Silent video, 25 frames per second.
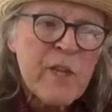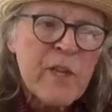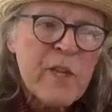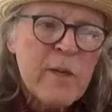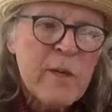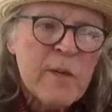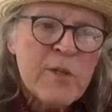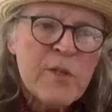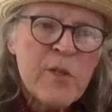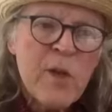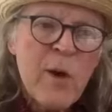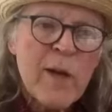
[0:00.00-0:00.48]

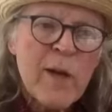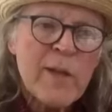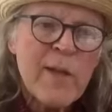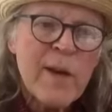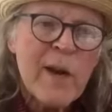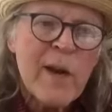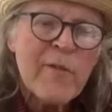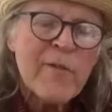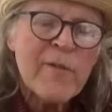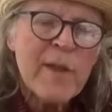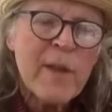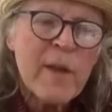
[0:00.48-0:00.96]
So I
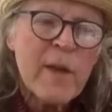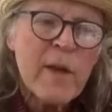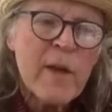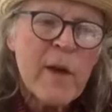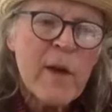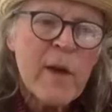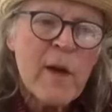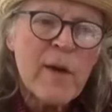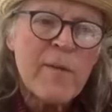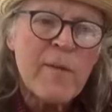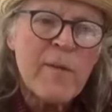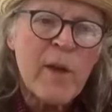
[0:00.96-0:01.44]
did everything
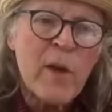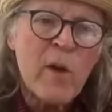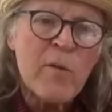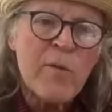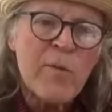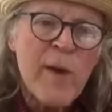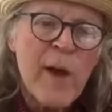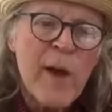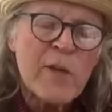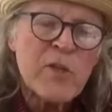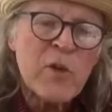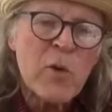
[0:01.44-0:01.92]
uh, the old
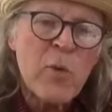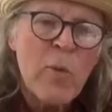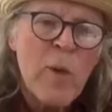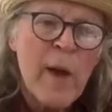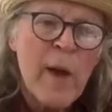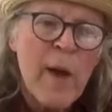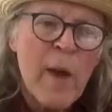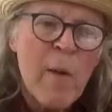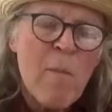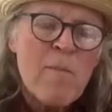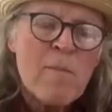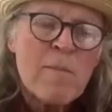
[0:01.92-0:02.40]
fashioned
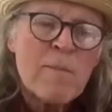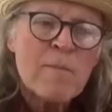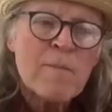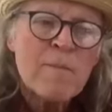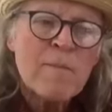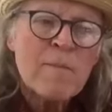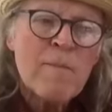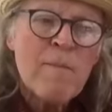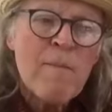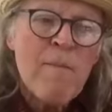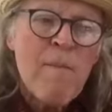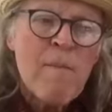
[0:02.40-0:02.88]
way.
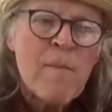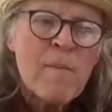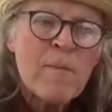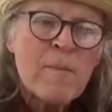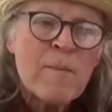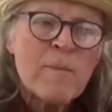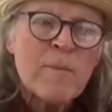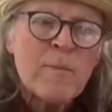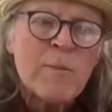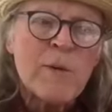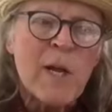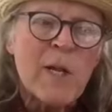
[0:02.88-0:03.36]

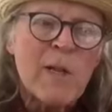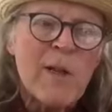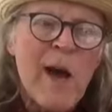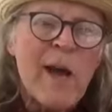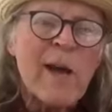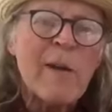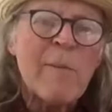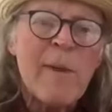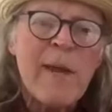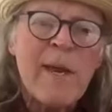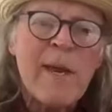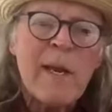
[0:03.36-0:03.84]
But a
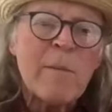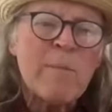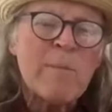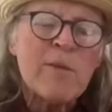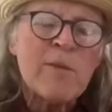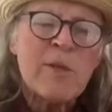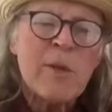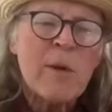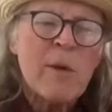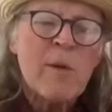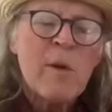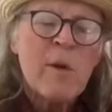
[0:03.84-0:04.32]
lot of
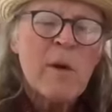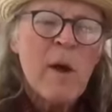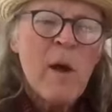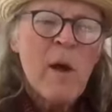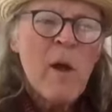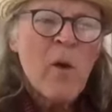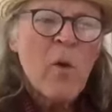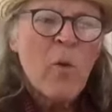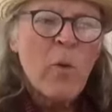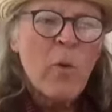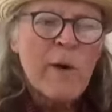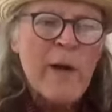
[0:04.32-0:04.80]
mediums
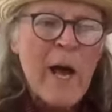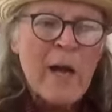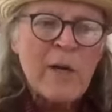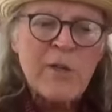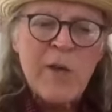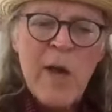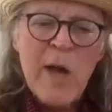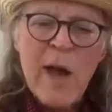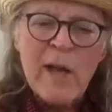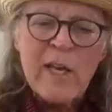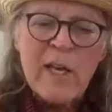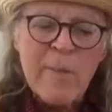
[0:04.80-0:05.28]
were not
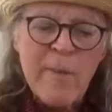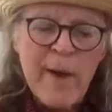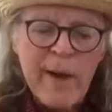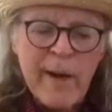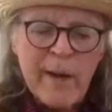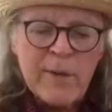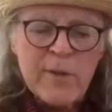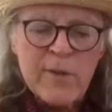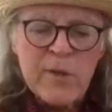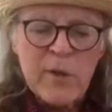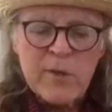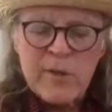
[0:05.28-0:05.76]

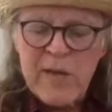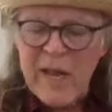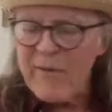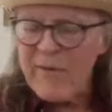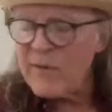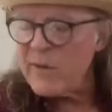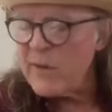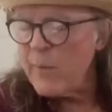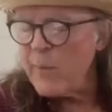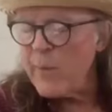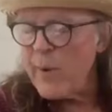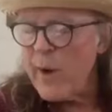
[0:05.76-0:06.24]
documented. So
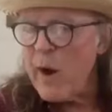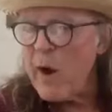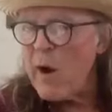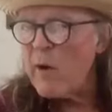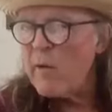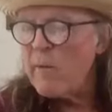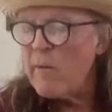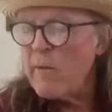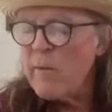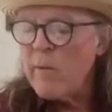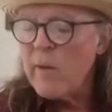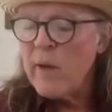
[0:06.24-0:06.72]
David
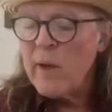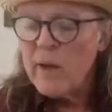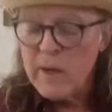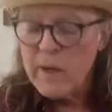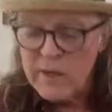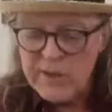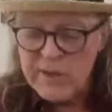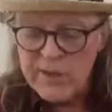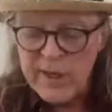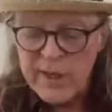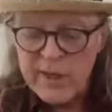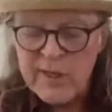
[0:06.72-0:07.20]
LeBaron
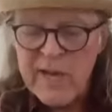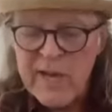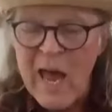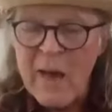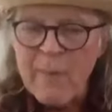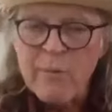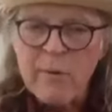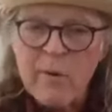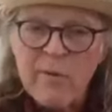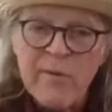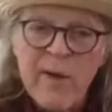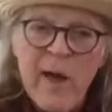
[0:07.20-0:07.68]
is an
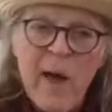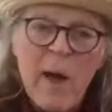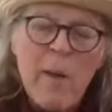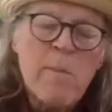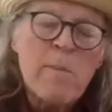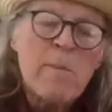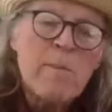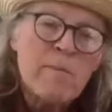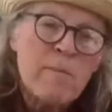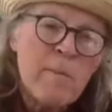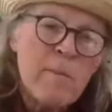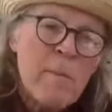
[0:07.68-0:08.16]
example of that.
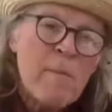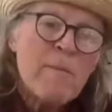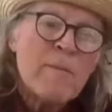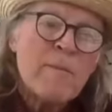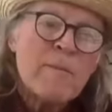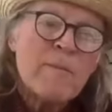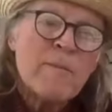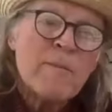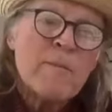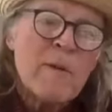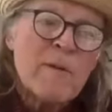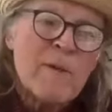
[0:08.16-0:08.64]

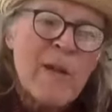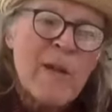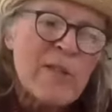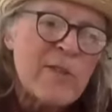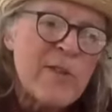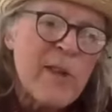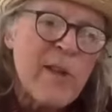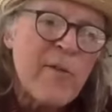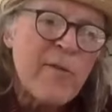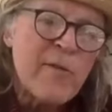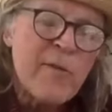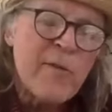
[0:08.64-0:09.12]

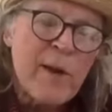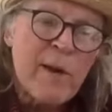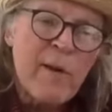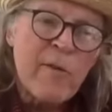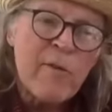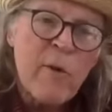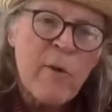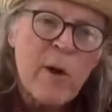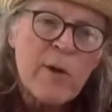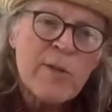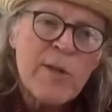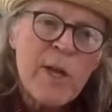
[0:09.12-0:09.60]
Leslie Flint,
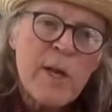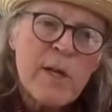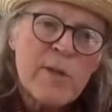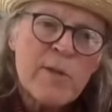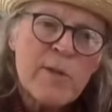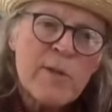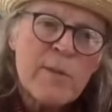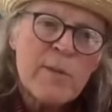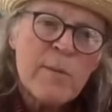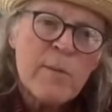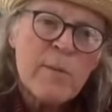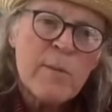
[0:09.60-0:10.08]
of course,
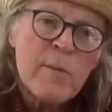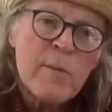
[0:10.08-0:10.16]
has,